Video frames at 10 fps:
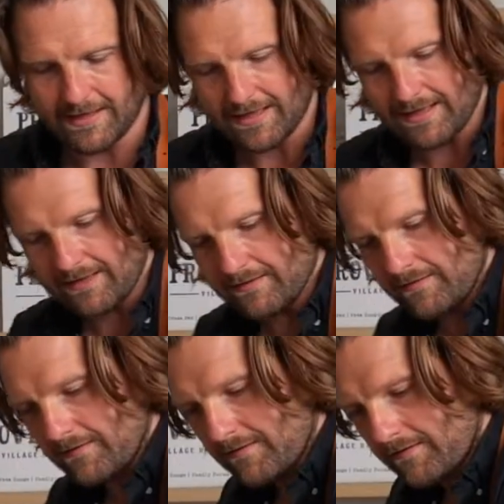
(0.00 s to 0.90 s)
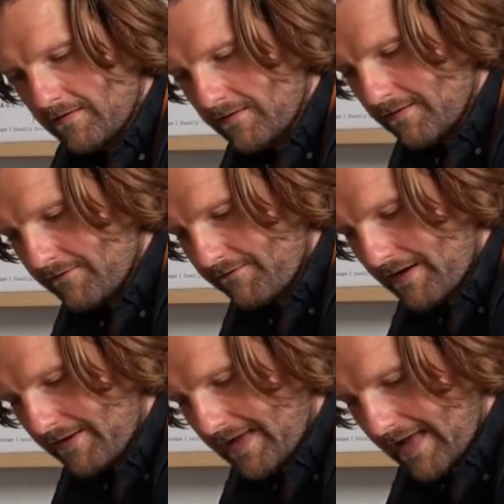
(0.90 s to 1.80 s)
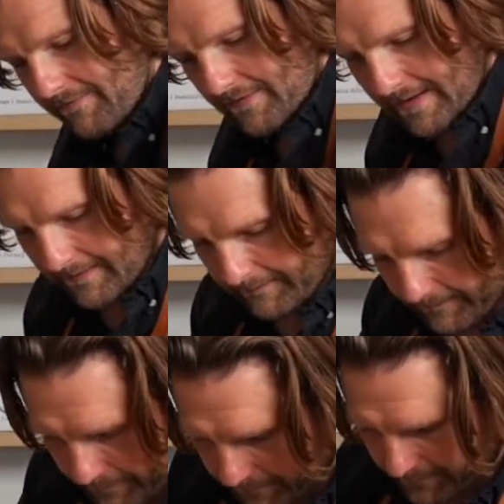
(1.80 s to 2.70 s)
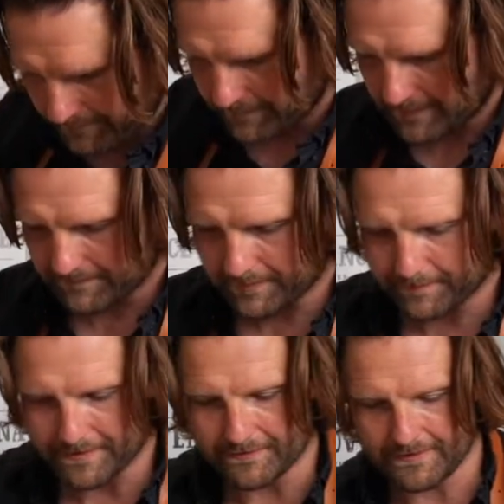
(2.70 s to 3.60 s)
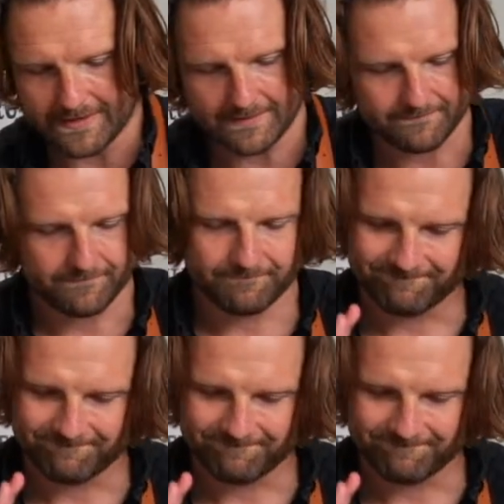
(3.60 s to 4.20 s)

and very carefully pop it on there.